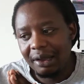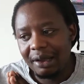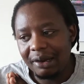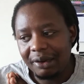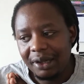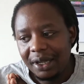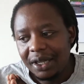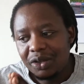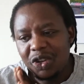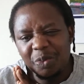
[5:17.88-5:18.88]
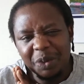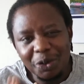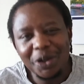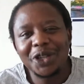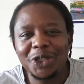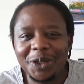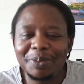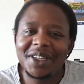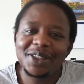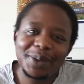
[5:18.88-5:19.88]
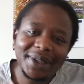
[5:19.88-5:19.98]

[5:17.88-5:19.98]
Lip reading: You know, so he'll be looking to impress.